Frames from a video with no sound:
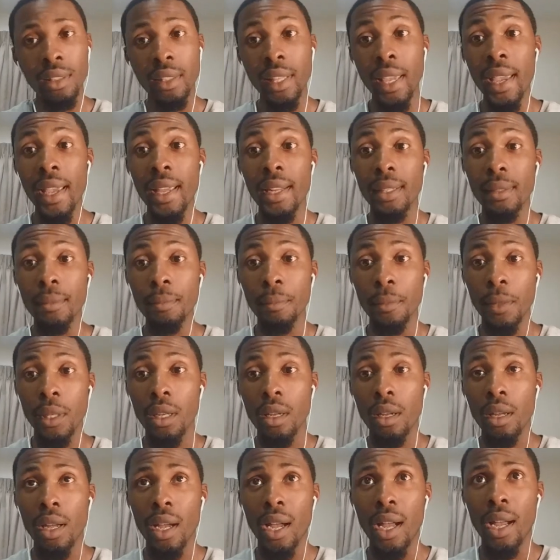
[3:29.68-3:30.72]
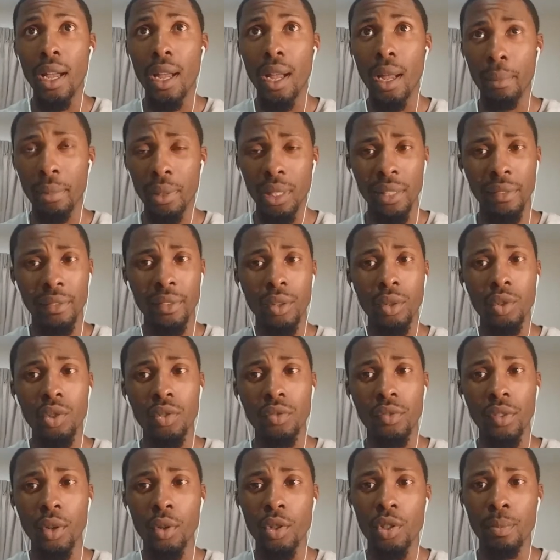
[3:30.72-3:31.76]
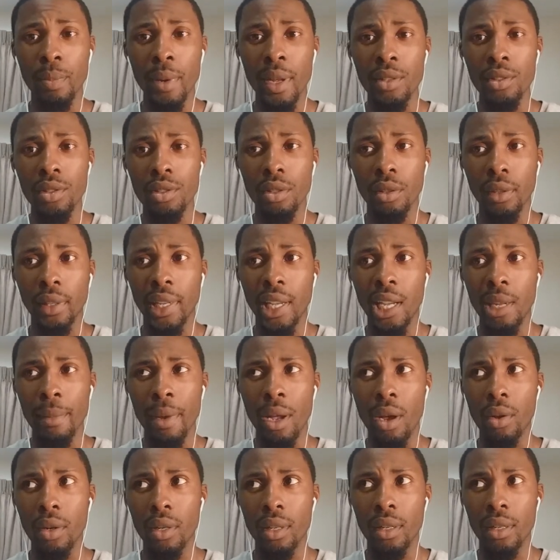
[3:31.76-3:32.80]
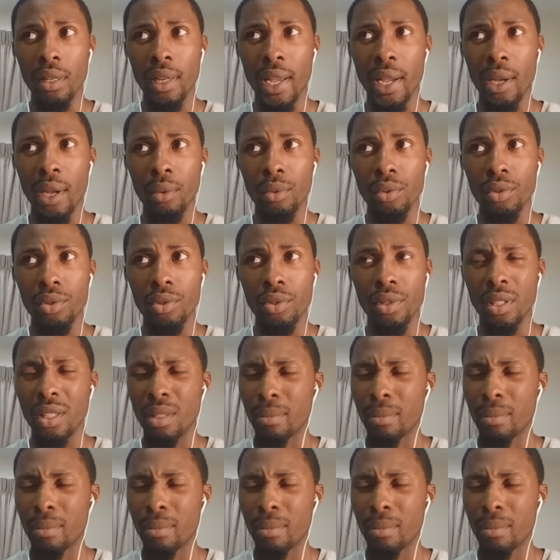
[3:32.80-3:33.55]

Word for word: Then I believe it was Phil Spencer came out and announced,